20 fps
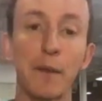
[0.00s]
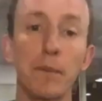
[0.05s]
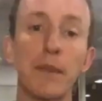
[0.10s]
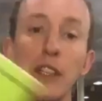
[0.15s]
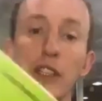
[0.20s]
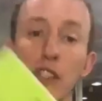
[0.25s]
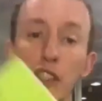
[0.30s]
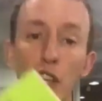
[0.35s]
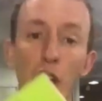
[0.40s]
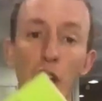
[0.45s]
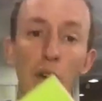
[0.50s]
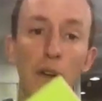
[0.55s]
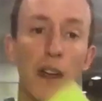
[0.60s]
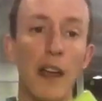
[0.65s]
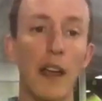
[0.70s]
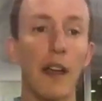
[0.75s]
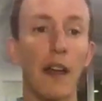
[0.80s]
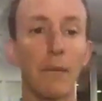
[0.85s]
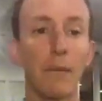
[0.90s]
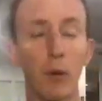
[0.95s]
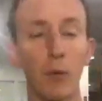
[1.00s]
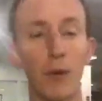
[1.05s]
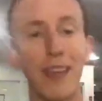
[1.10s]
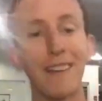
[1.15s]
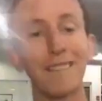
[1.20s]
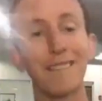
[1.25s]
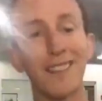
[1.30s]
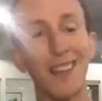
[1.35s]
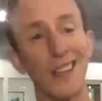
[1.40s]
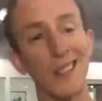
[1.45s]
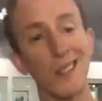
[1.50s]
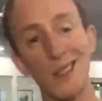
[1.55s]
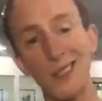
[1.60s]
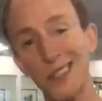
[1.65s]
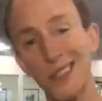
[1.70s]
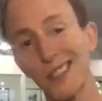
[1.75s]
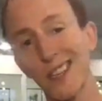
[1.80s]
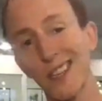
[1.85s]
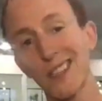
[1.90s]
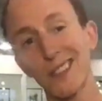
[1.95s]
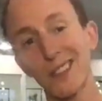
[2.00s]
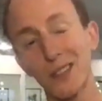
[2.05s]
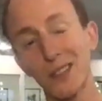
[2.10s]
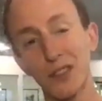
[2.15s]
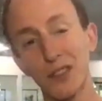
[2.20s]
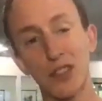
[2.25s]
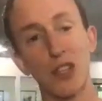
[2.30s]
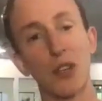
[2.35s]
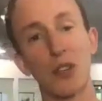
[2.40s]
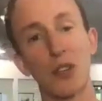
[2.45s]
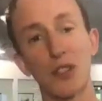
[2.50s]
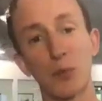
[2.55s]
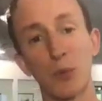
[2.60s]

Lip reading: this show, but we have dozens and dozens of shows